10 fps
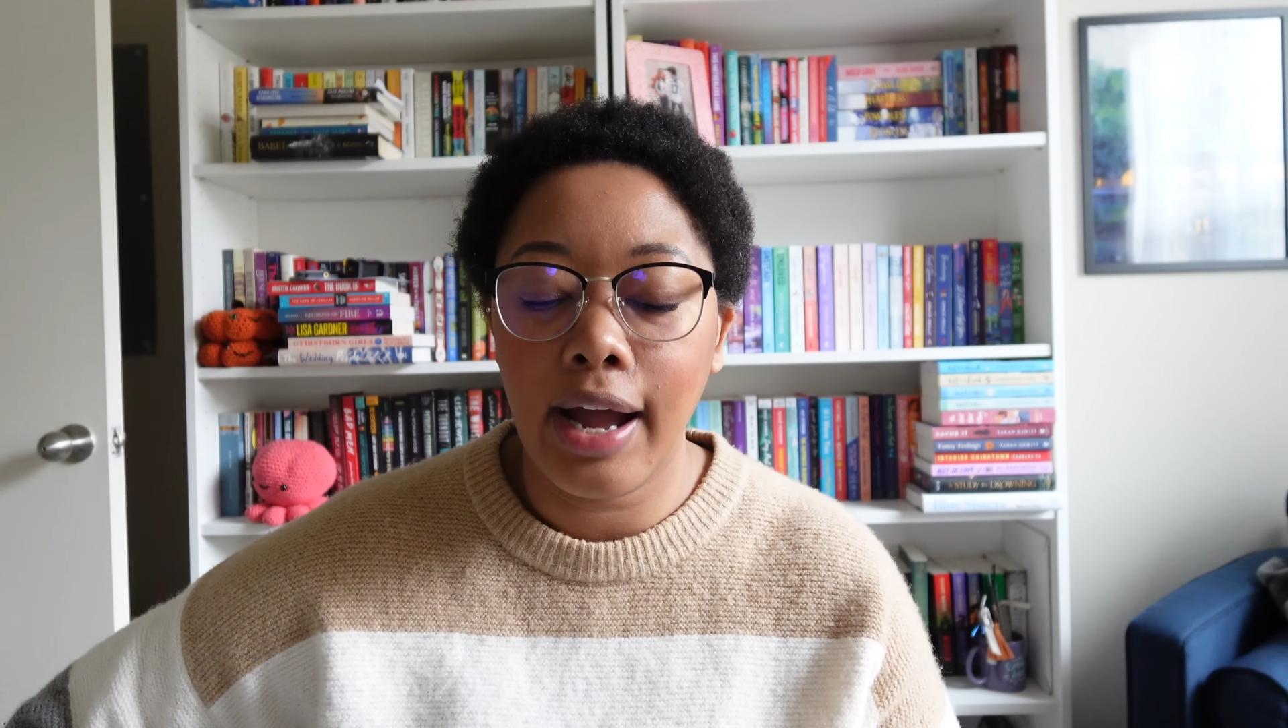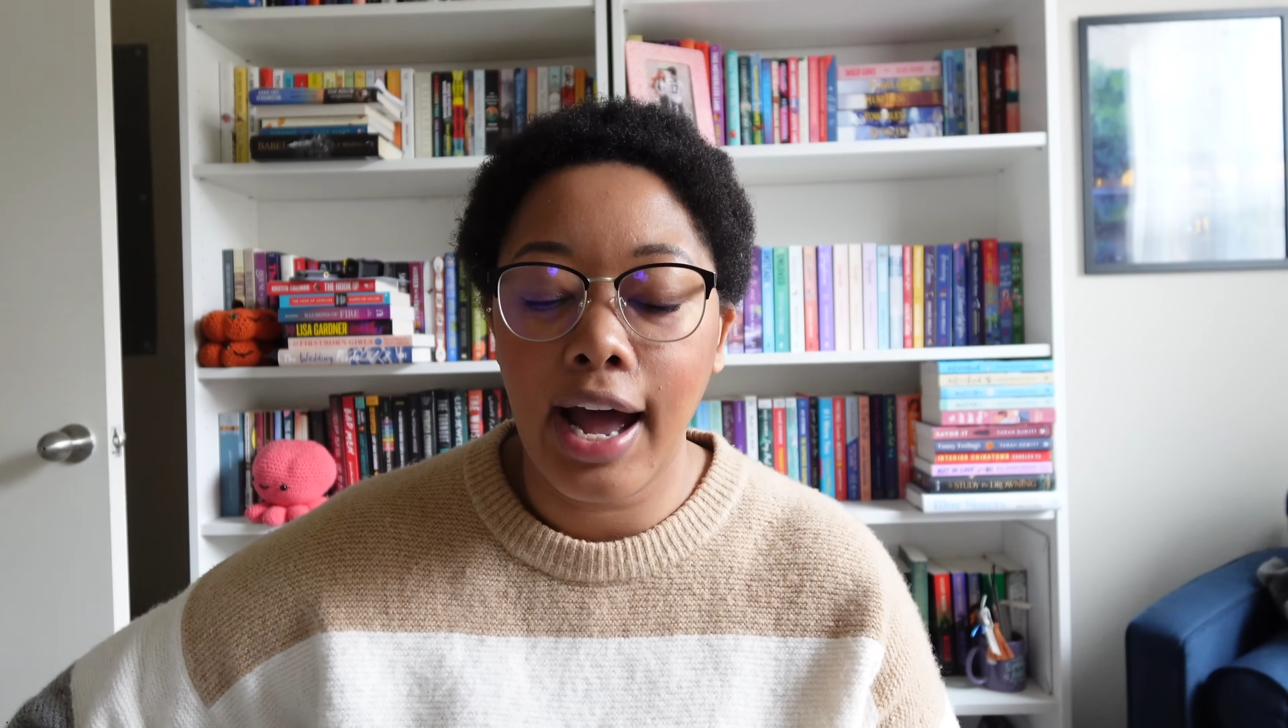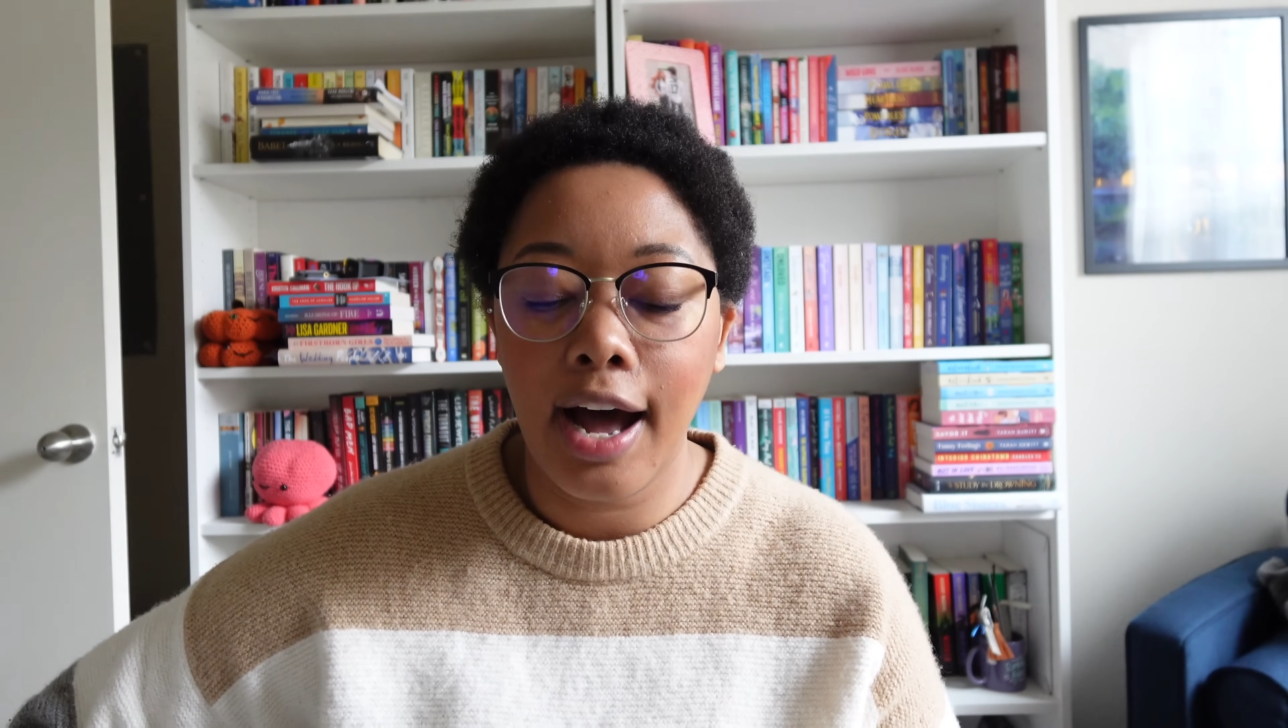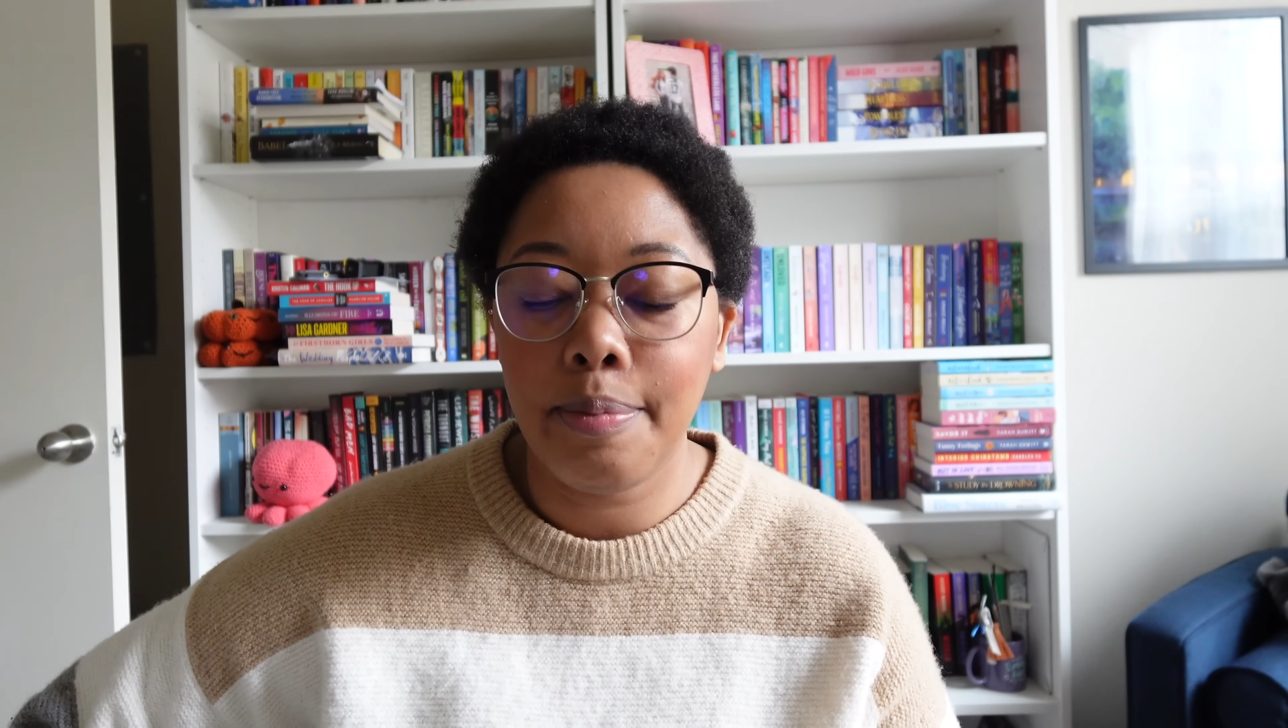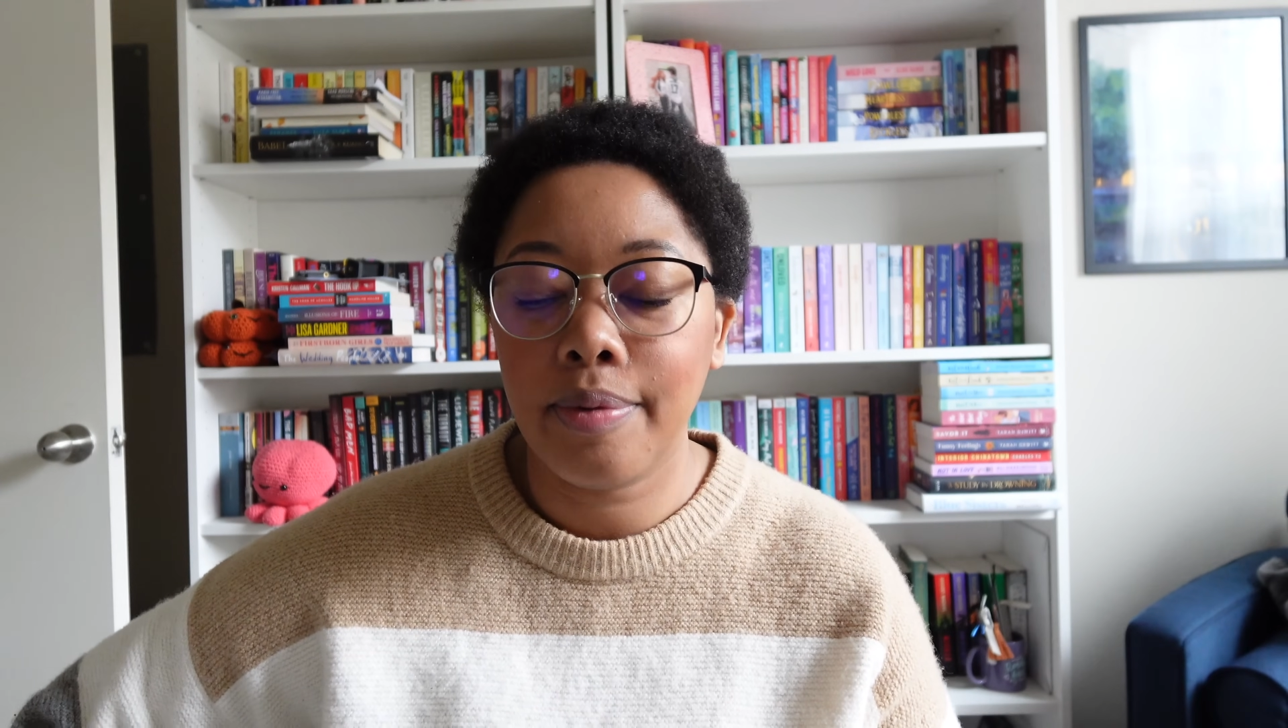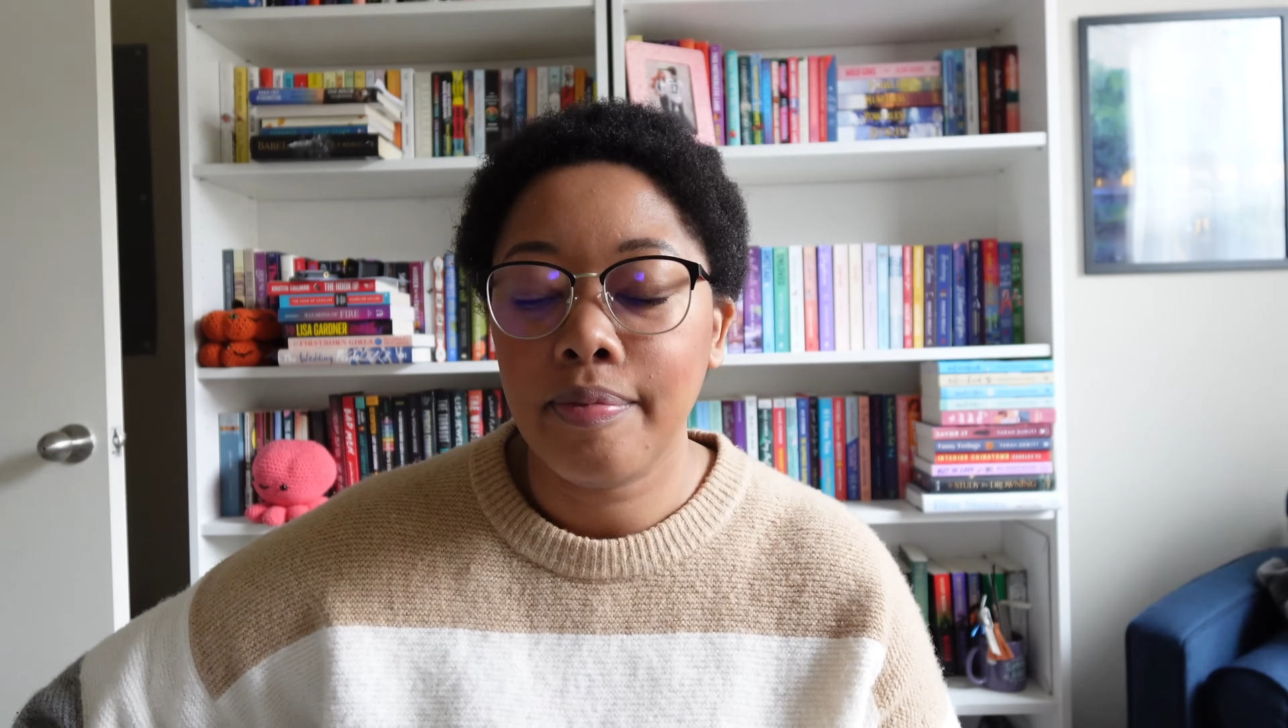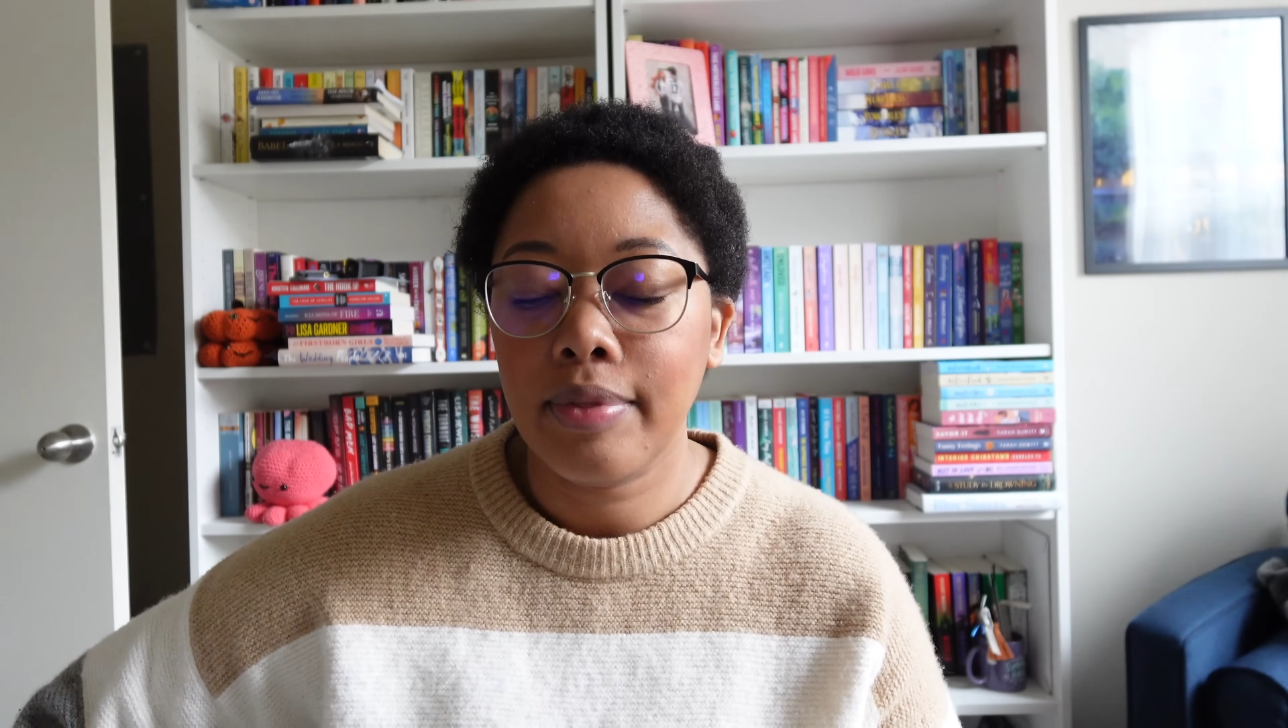app,